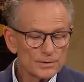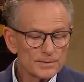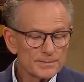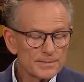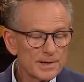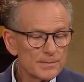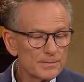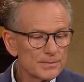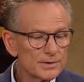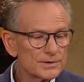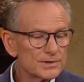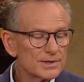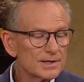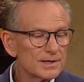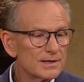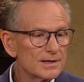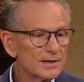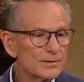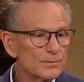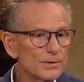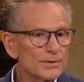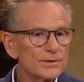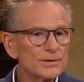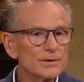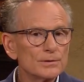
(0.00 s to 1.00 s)
remember, Terry,
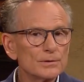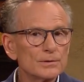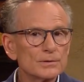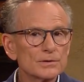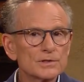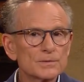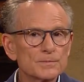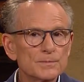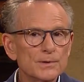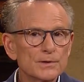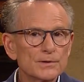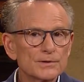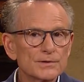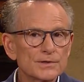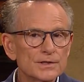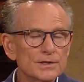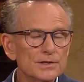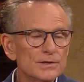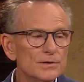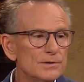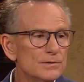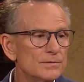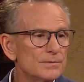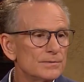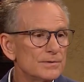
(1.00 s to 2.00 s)
when the Lord spoke to
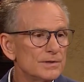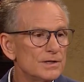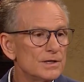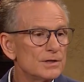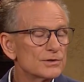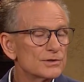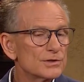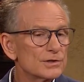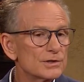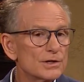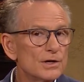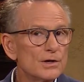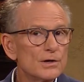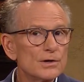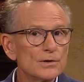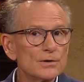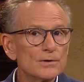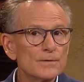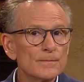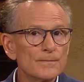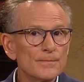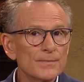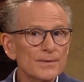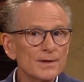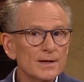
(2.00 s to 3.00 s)
you years
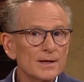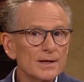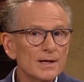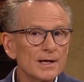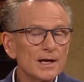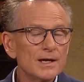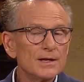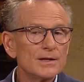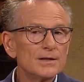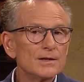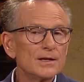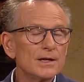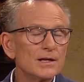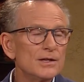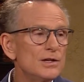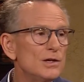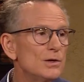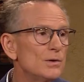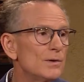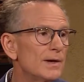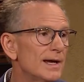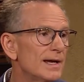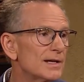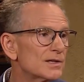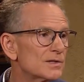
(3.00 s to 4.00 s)
ago, and
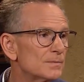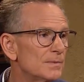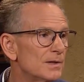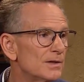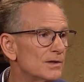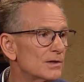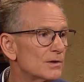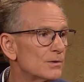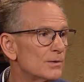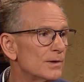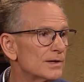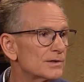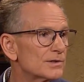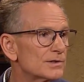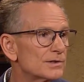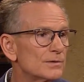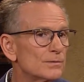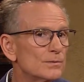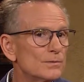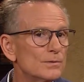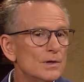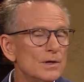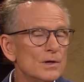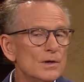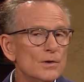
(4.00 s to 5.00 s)
you asked me the
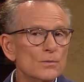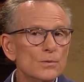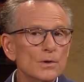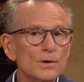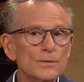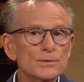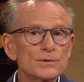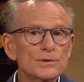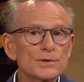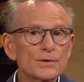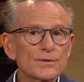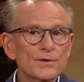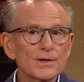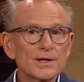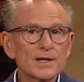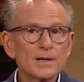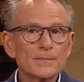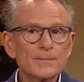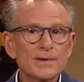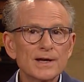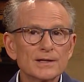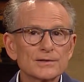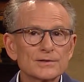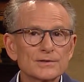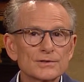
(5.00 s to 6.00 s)
question, what would you think
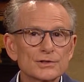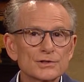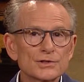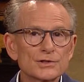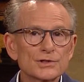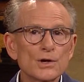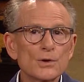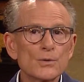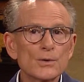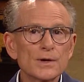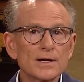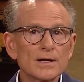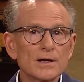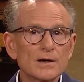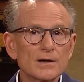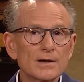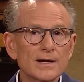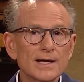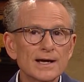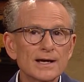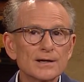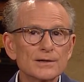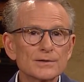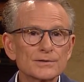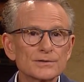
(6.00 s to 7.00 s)
about sowing our
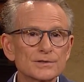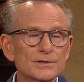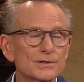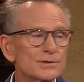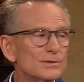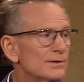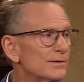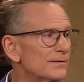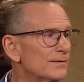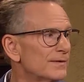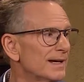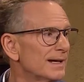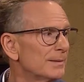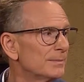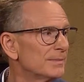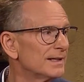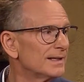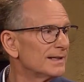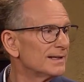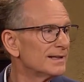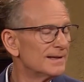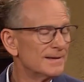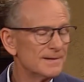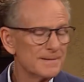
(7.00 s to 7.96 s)
house to a family?